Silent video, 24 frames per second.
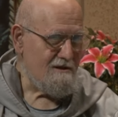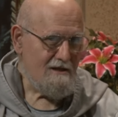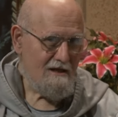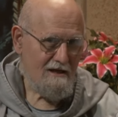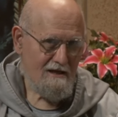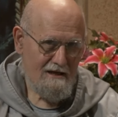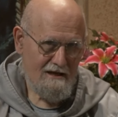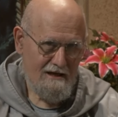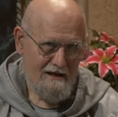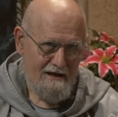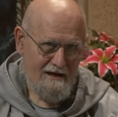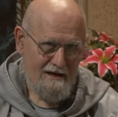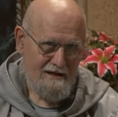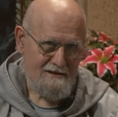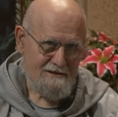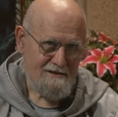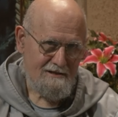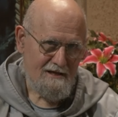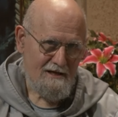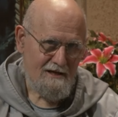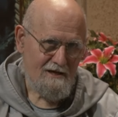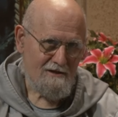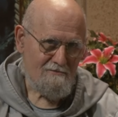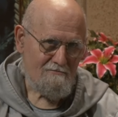Oh, good. And
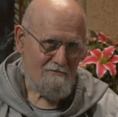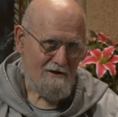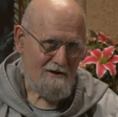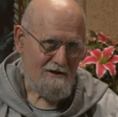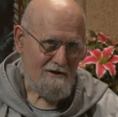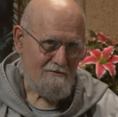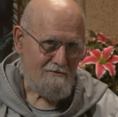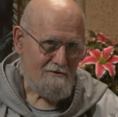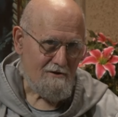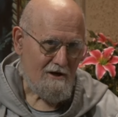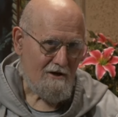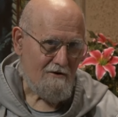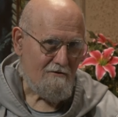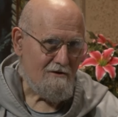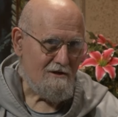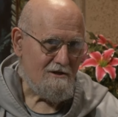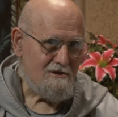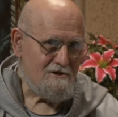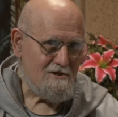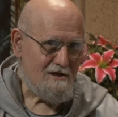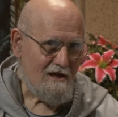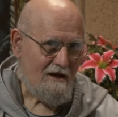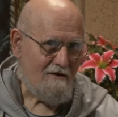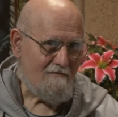I uh, want to
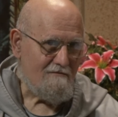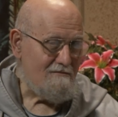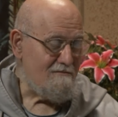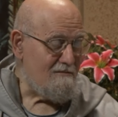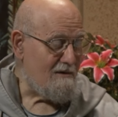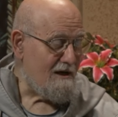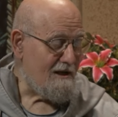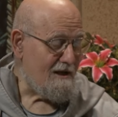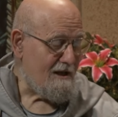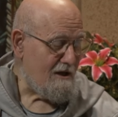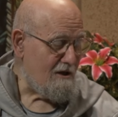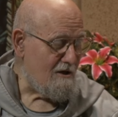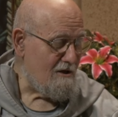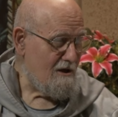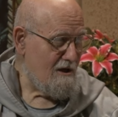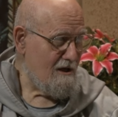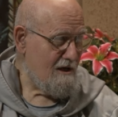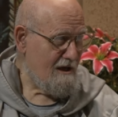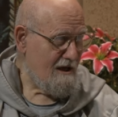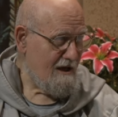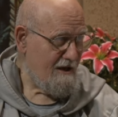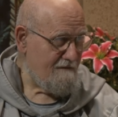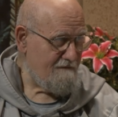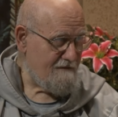encourage everybody,
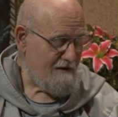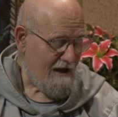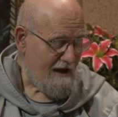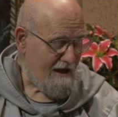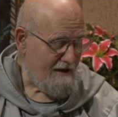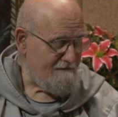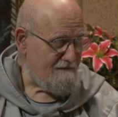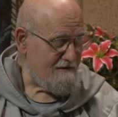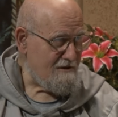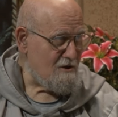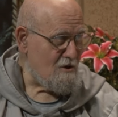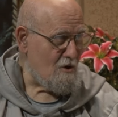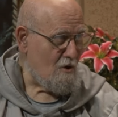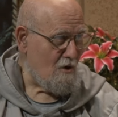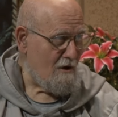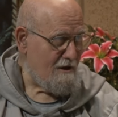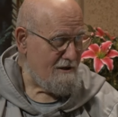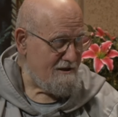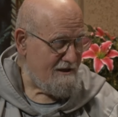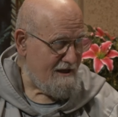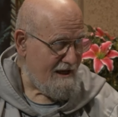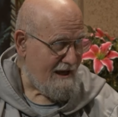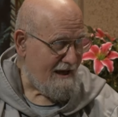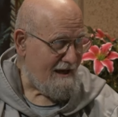if you haven't
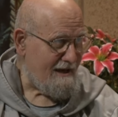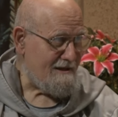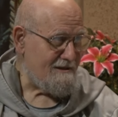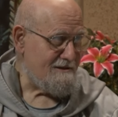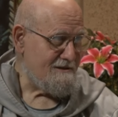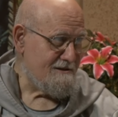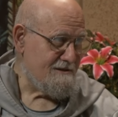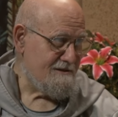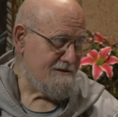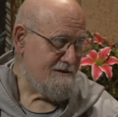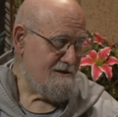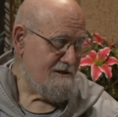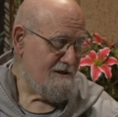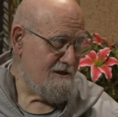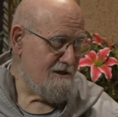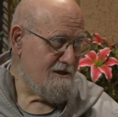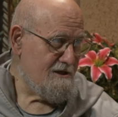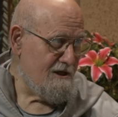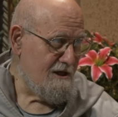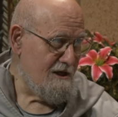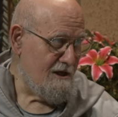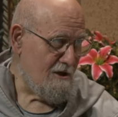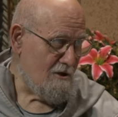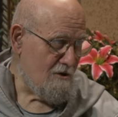gone yet,
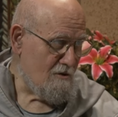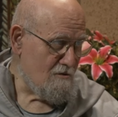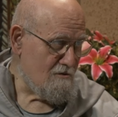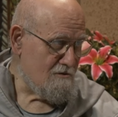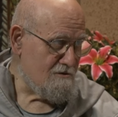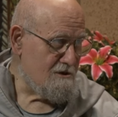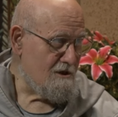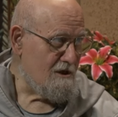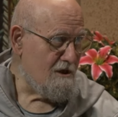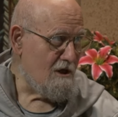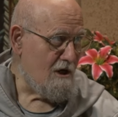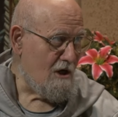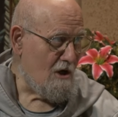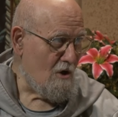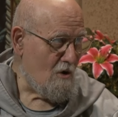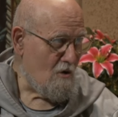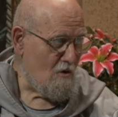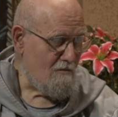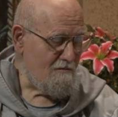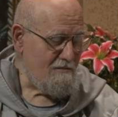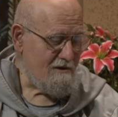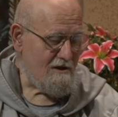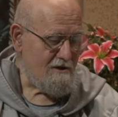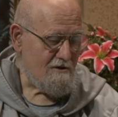you know, to
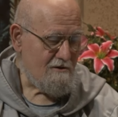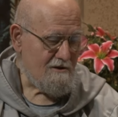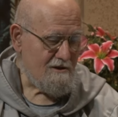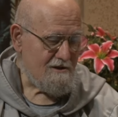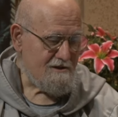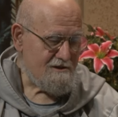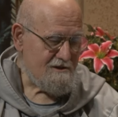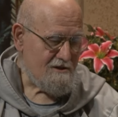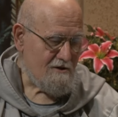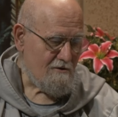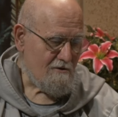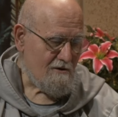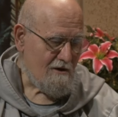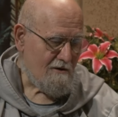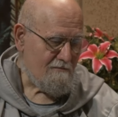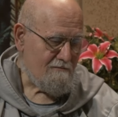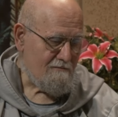go because there are